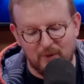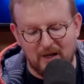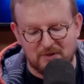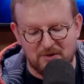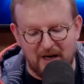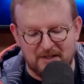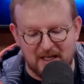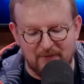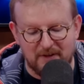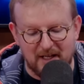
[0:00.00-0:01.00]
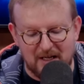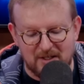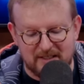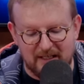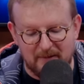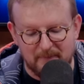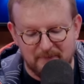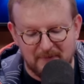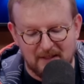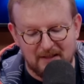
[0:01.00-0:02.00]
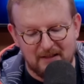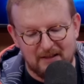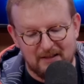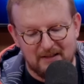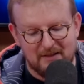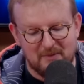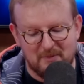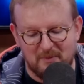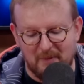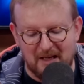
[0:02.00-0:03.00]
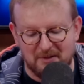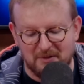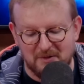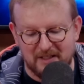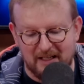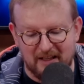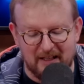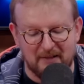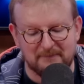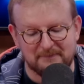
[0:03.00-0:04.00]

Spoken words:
Wow, scratch everything I just said. Matt, don't use any of that.